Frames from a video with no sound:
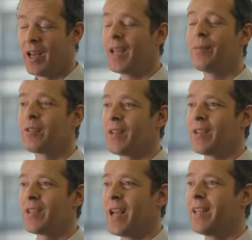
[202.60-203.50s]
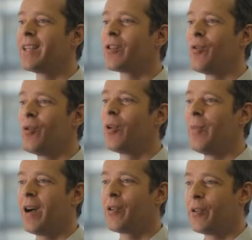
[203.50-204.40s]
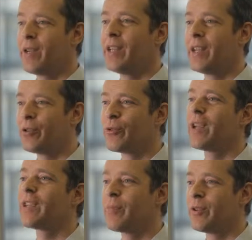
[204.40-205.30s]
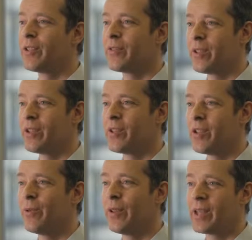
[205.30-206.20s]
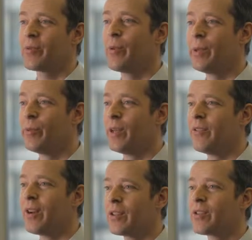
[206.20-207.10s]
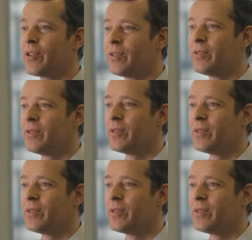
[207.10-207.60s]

and labels understand it's all about creating a great experience for the consumer, and that's what we're really focused on.